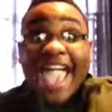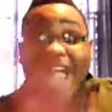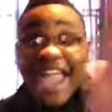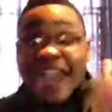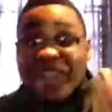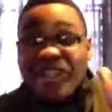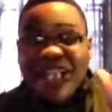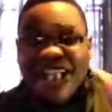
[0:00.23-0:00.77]

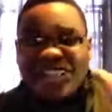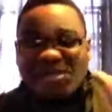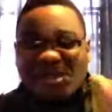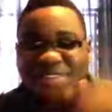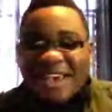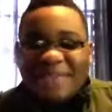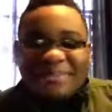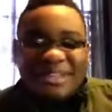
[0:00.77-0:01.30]
Hey you guys,
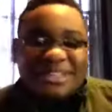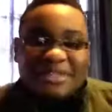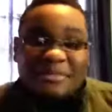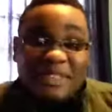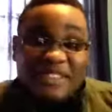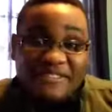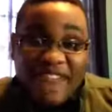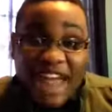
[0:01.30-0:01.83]
what's up? This is
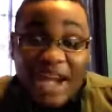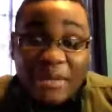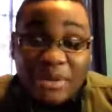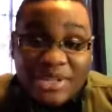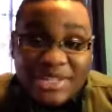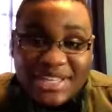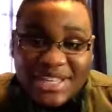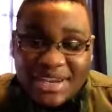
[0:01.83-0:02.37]
me,
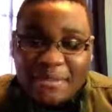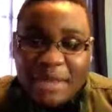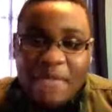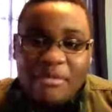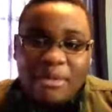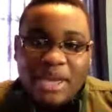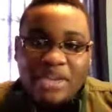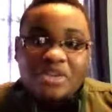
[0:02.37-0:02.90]
Vlogboy10. I'm
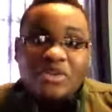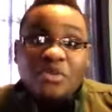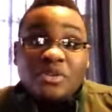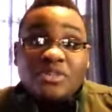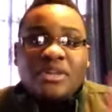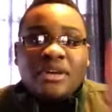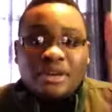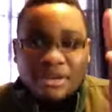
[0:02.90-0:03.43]
coming back you
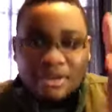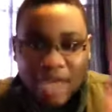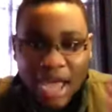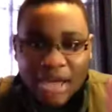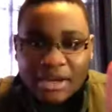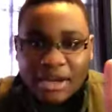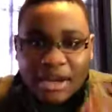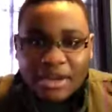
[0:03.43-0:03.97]
with
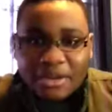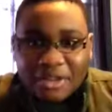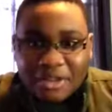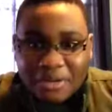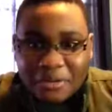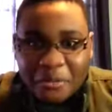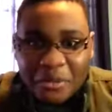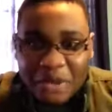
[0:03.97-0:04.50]
not
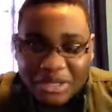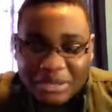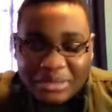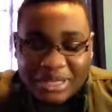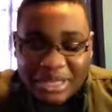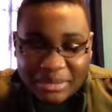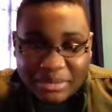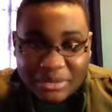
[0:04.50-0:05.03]
another
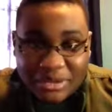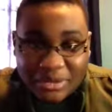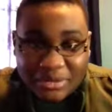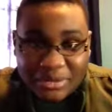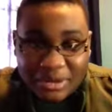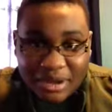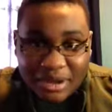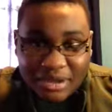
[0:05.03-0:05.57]
randomly episode
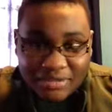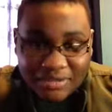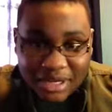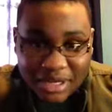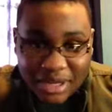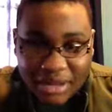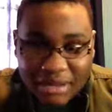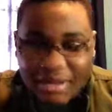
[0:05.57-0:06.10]
talking
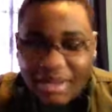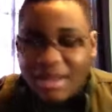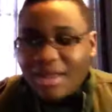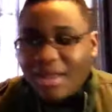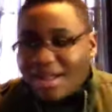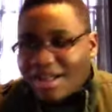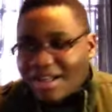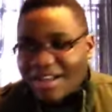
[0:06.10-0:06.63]
video.
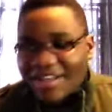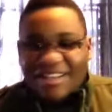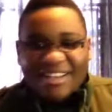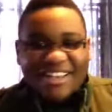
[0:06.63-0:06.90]
Uh,